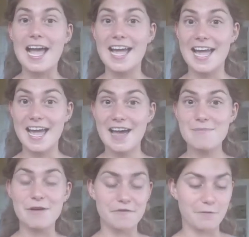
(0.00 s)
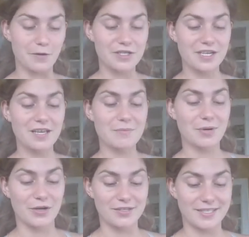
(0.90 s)
I am a fortunate
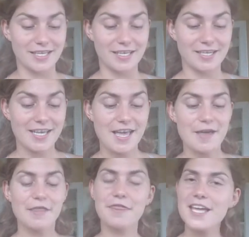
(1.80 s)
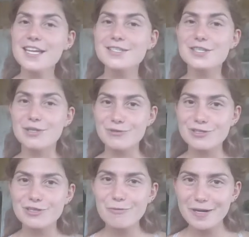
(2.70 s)
person. Things
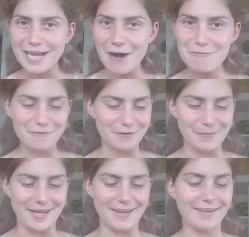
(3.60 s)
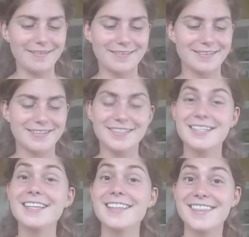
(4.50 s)
usually work out for me.
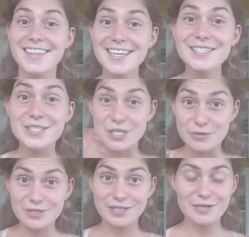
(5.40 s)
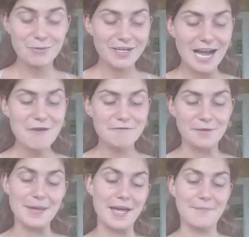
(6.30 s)
Things usually work out
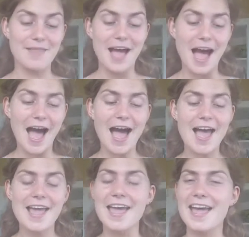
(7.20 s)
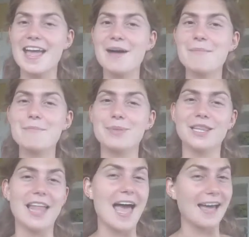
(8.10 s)
for me. I am
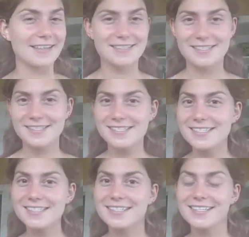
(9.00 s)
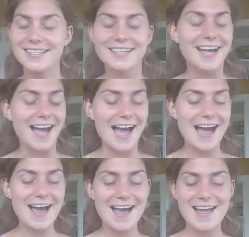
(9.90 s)
blessed.
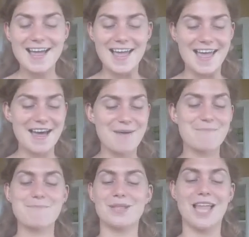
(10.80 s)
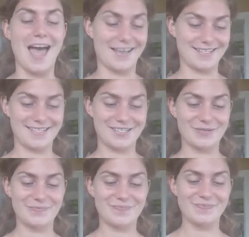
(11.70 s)
I am blessed.
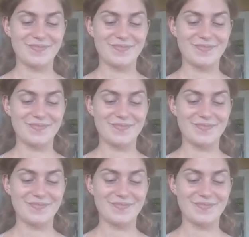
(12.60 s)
